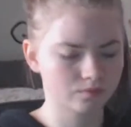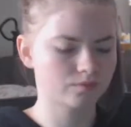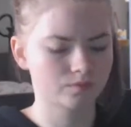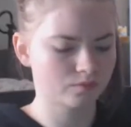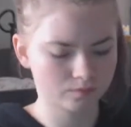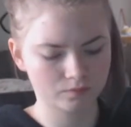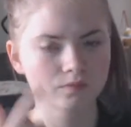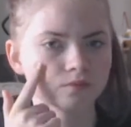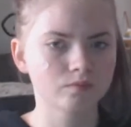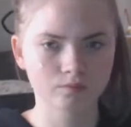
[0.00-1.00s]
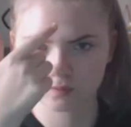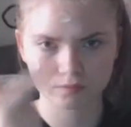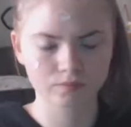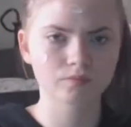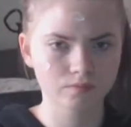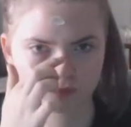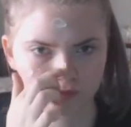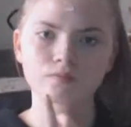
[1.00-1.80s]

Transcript: the lifting serum